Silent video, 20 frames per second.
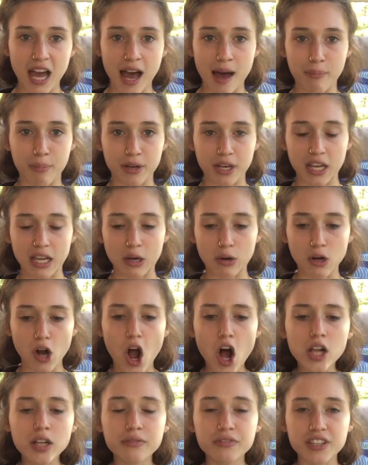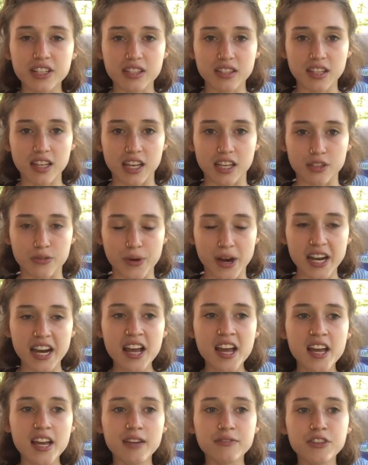happening, or all of these things, right?
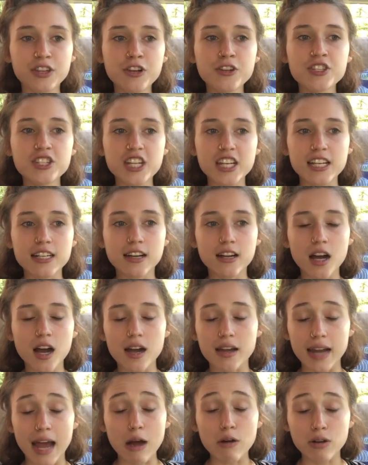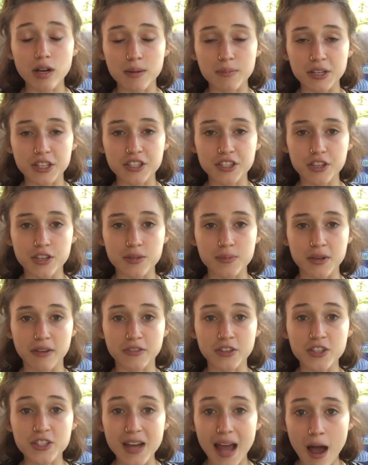If there's
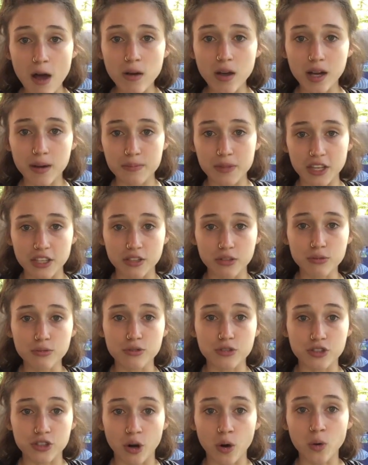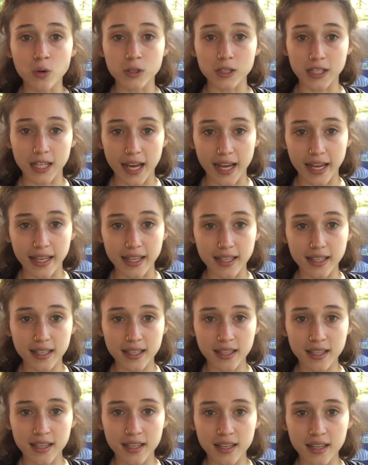if there's an outcome that you don't like,
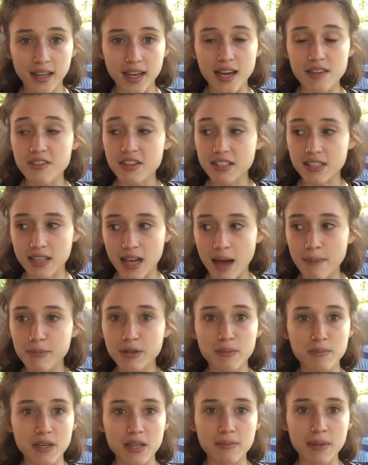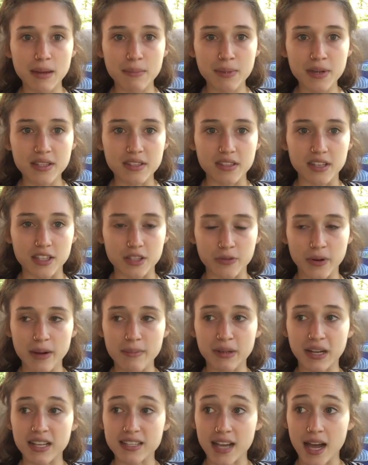and this has happened to me in my business, right?
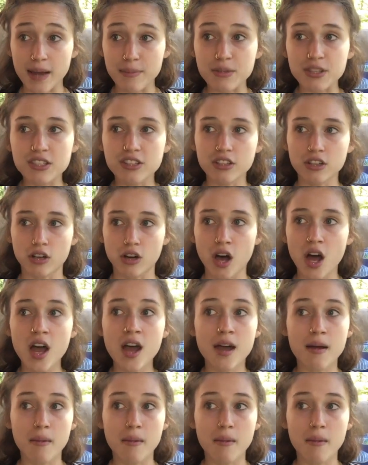Because I'm still